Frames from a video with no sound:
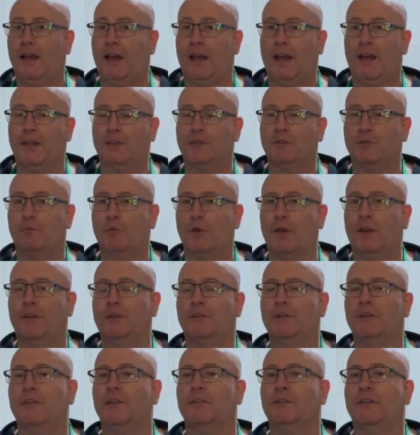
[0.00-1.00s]
And
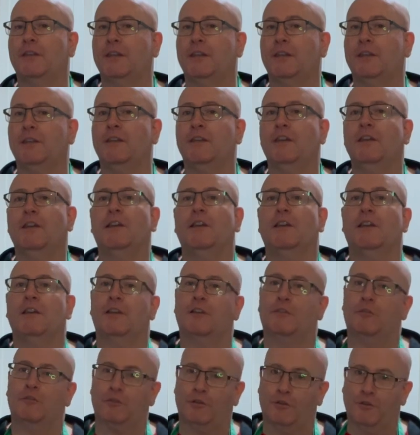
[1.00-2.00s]
when the
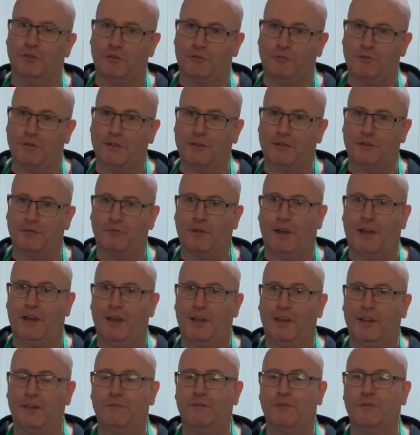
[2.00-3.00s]
groceries
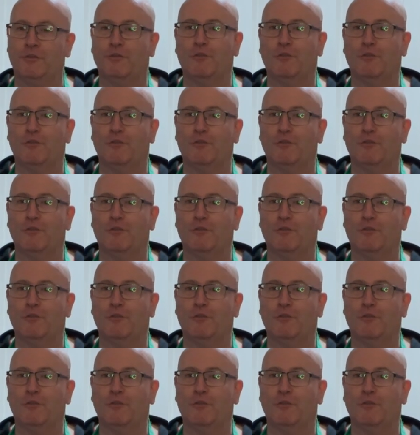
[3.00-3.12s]
arrive,